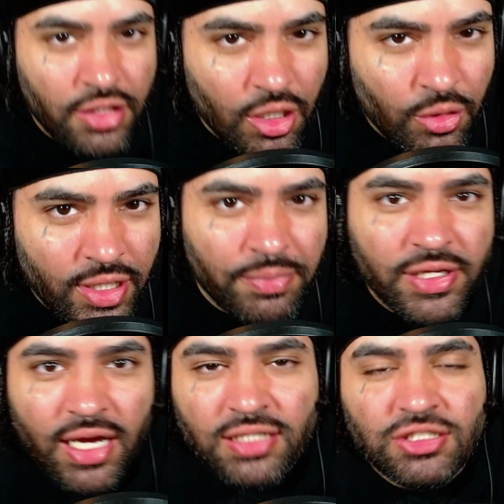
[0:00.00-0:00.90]
Yo, what up,
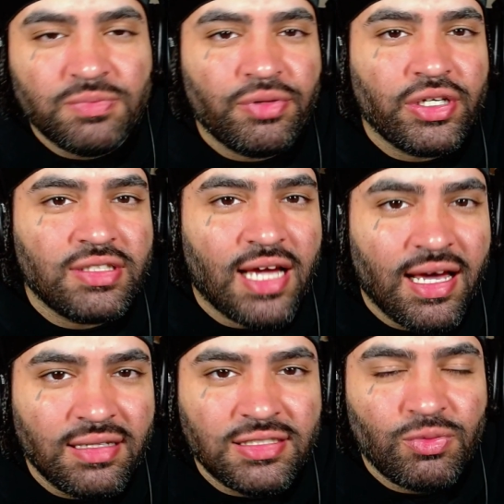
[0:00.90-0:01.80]
y'all? It's your boy
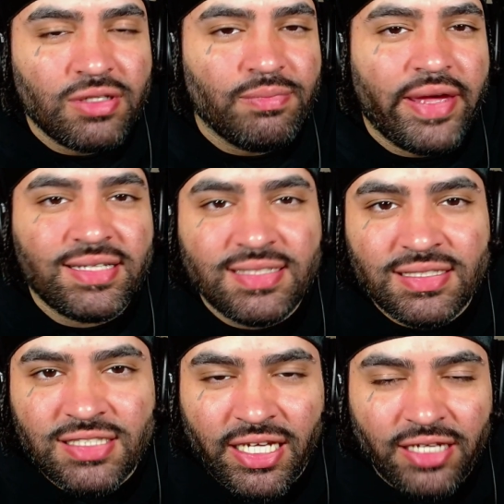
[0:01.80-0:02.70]
Dollars. Welcome back to the
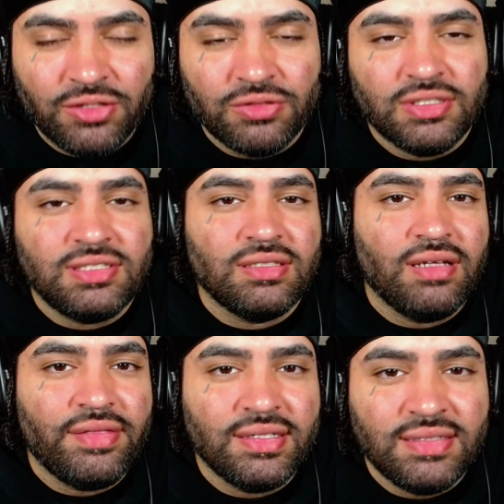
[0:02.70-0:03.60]
channel. It's
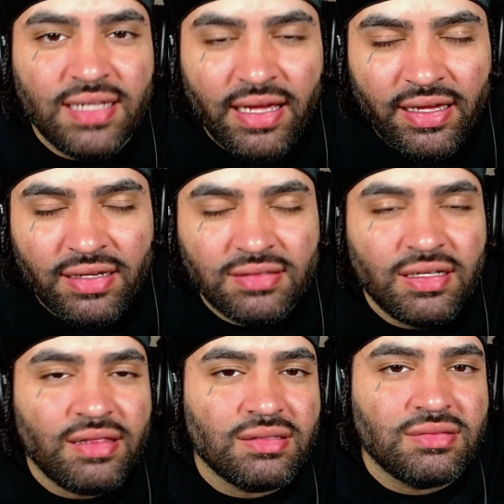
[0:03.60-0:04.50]
another day,
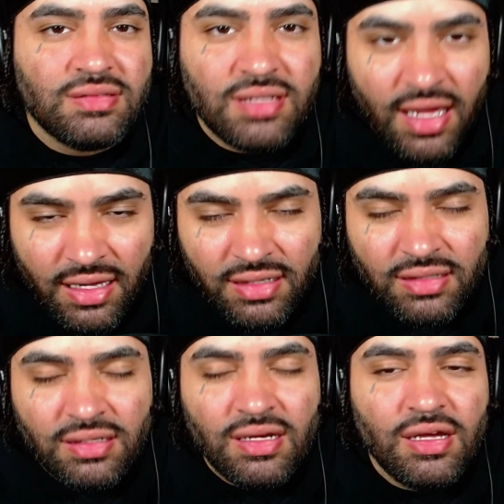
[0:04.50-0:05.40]
another
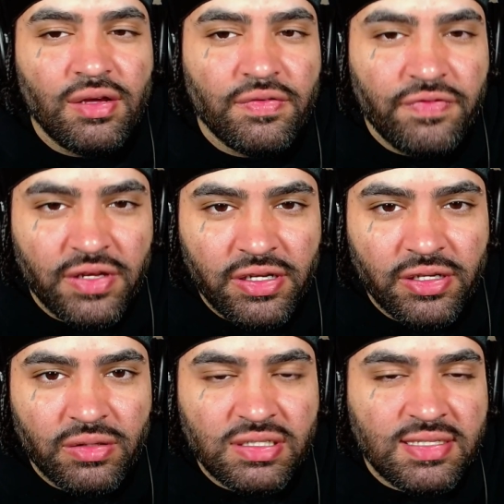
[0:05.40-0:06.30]
dollar
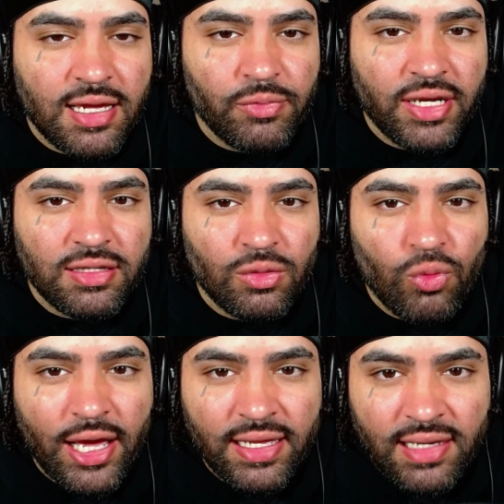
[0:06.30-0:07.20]
video. This time we got the
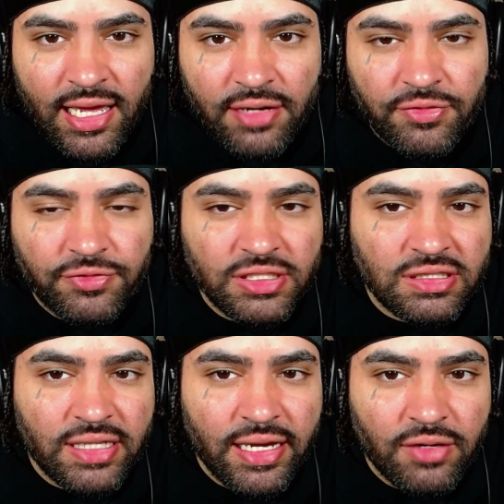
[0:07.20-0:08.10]
Wlatt
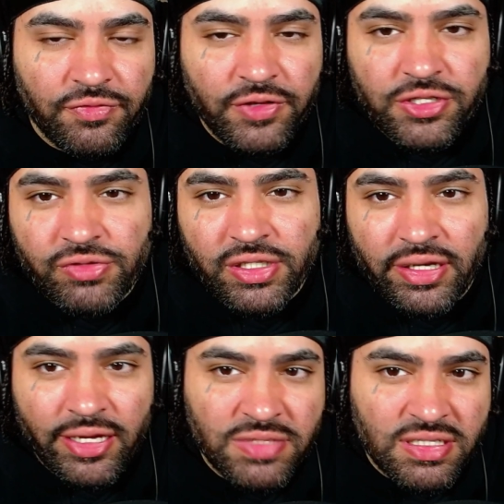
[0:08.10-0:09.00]
Freestyle featuring
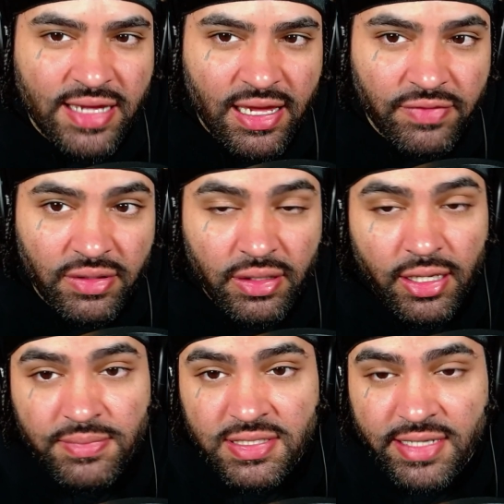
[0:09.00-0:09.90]
Msav and
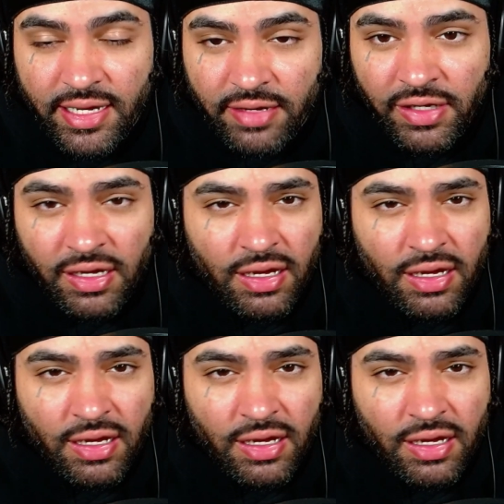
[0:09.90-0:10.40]
Kemsav.